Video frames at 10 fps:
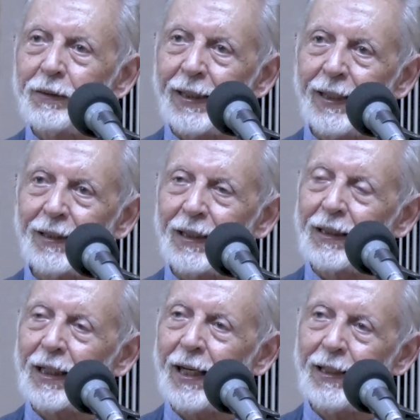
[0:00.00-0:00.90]
Then
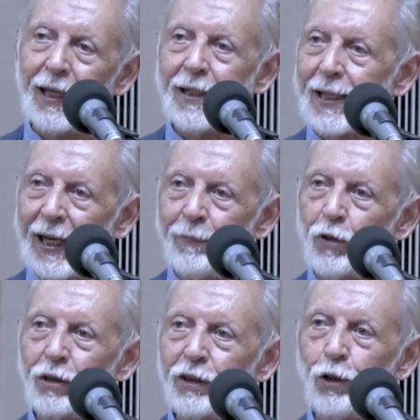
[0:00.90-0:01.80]
I realize I am
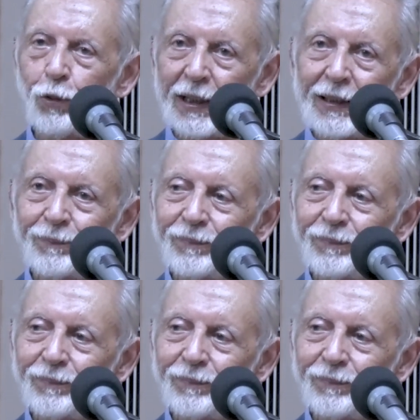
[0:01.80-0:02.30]
not the doer.